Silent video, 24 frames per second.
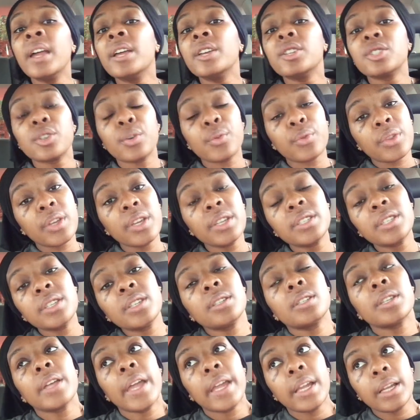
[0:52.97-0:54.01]
So this
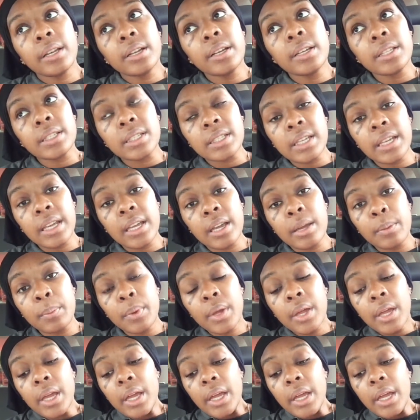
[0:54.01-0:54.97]
is a good tip.